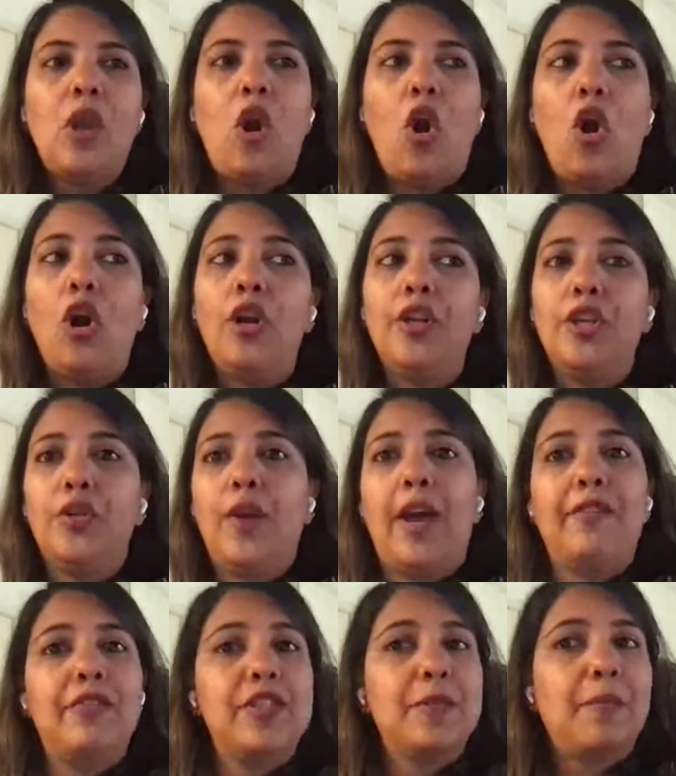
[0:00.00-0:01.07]
or you
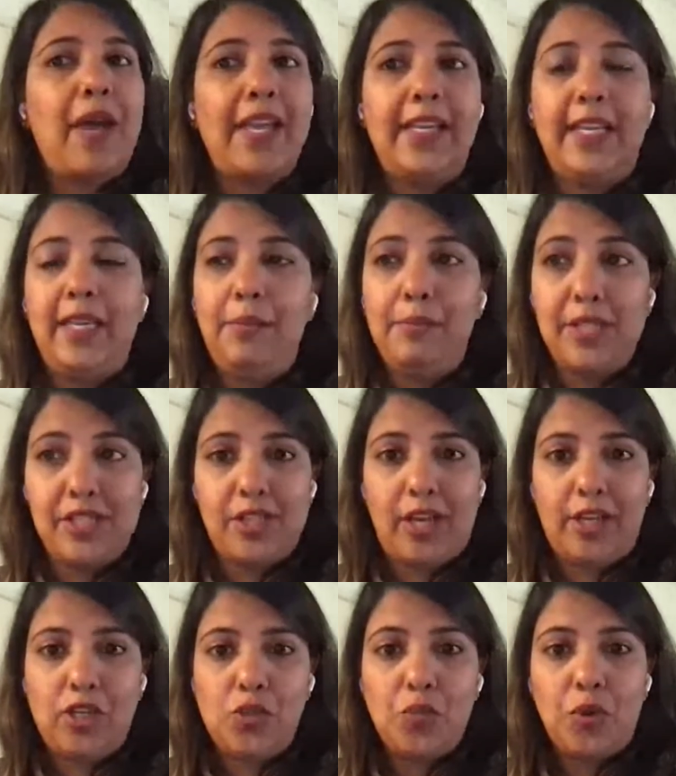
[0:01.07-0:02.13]
have a spiky
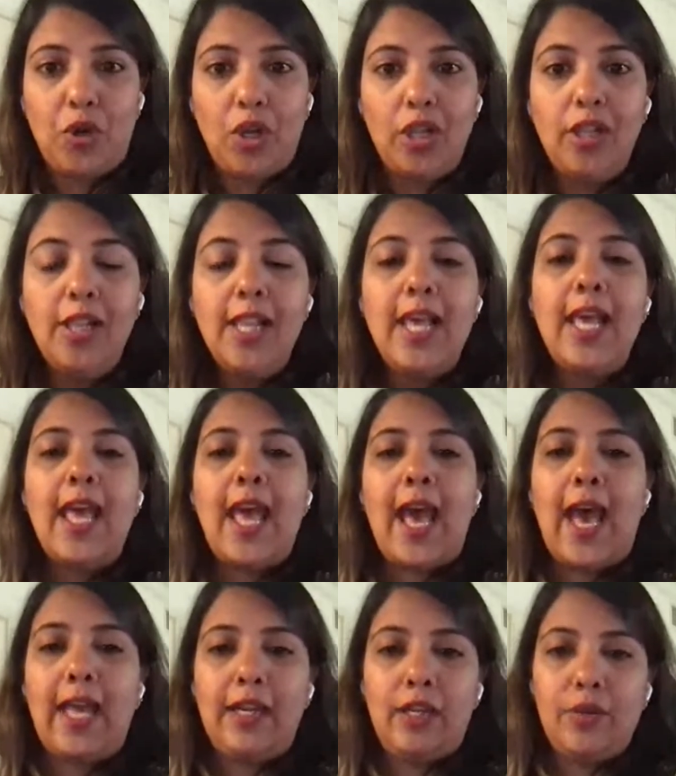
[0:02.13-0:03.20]
massage ball
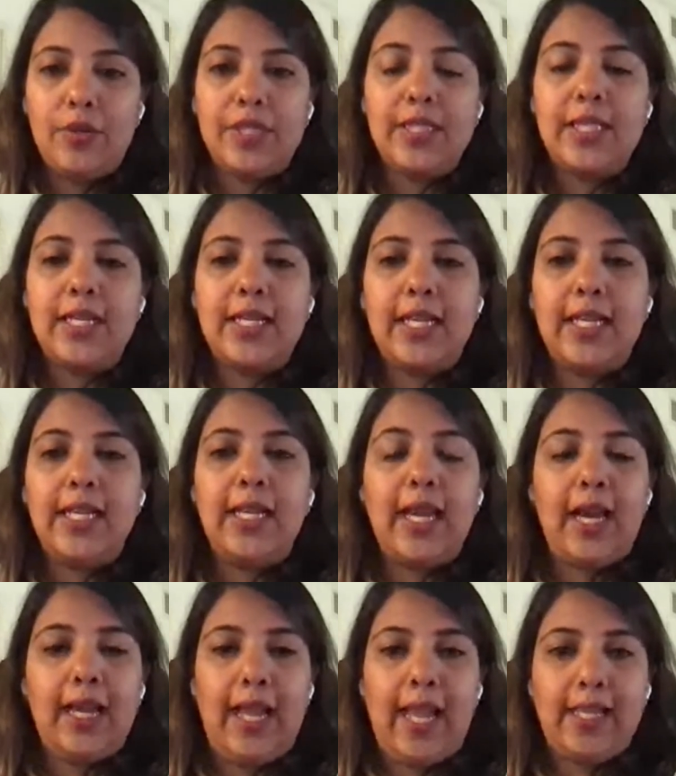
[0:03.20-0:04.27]
and you're sitting
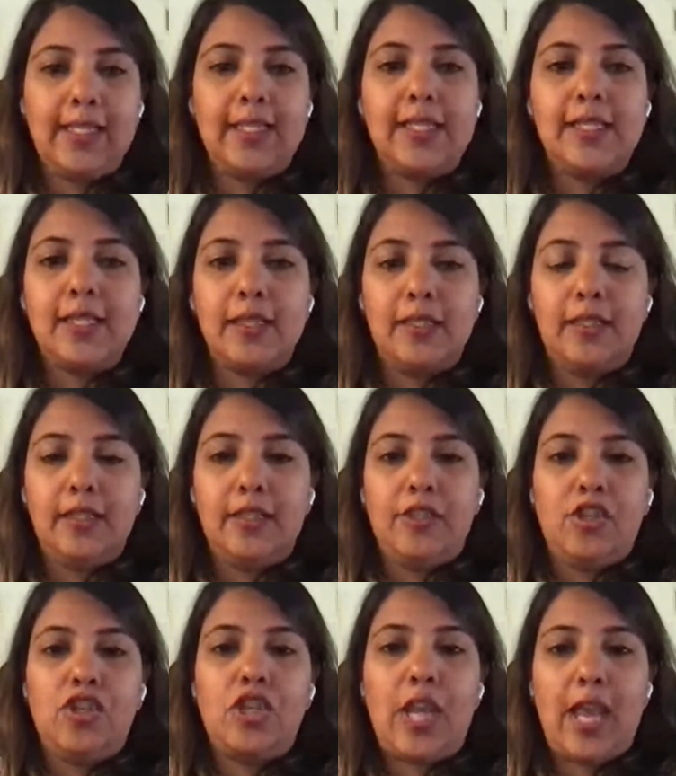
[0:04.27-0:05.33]
against a
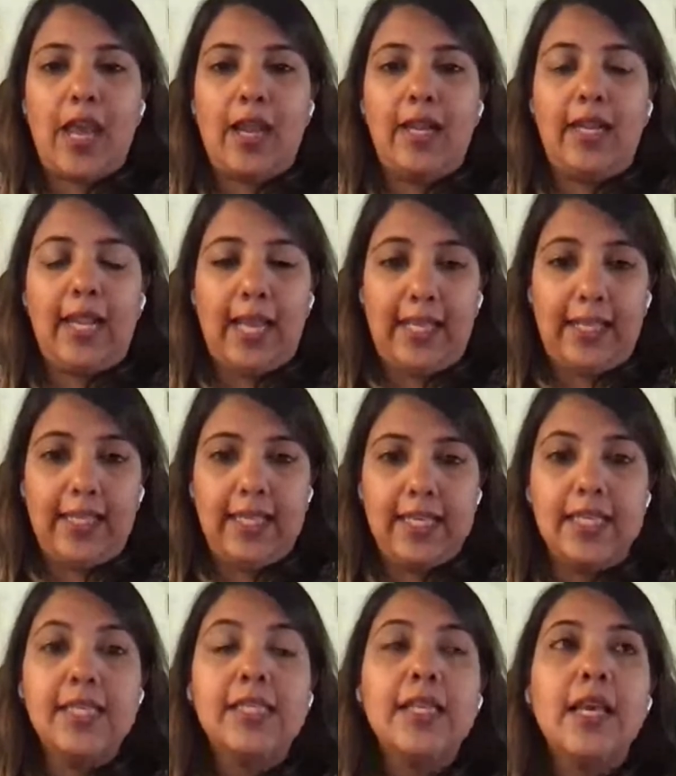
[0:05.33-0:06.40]
chair like
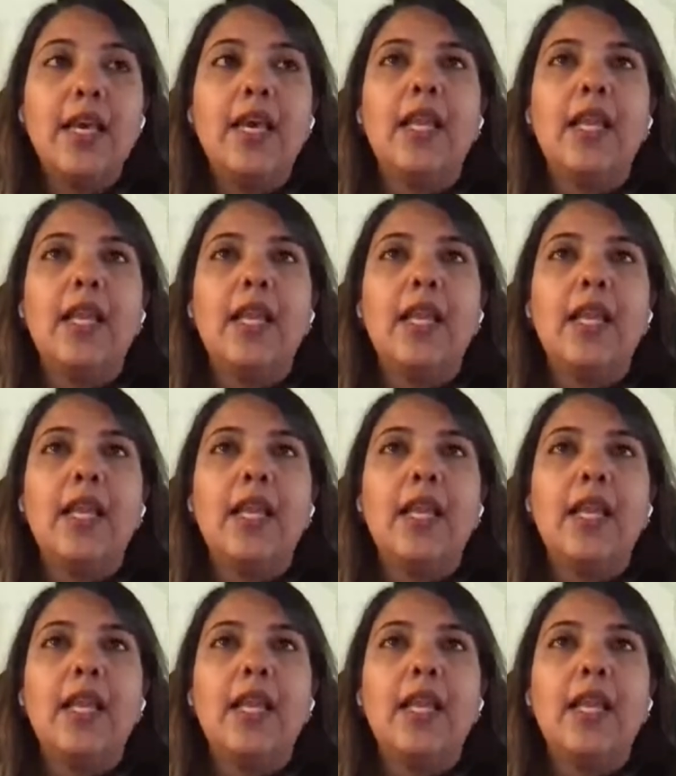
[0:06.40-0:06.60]
this.